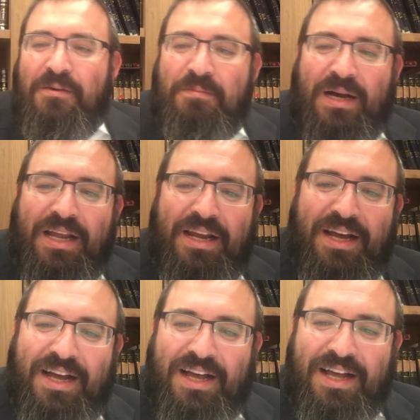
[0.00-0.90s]
But
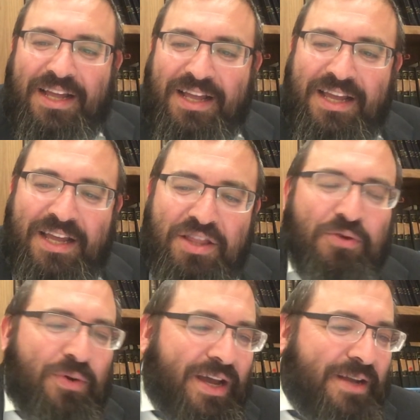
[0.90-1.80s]

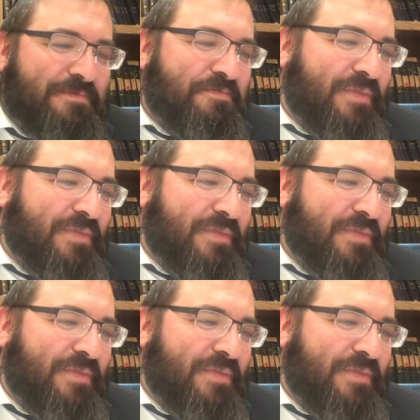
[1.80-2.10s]
either way,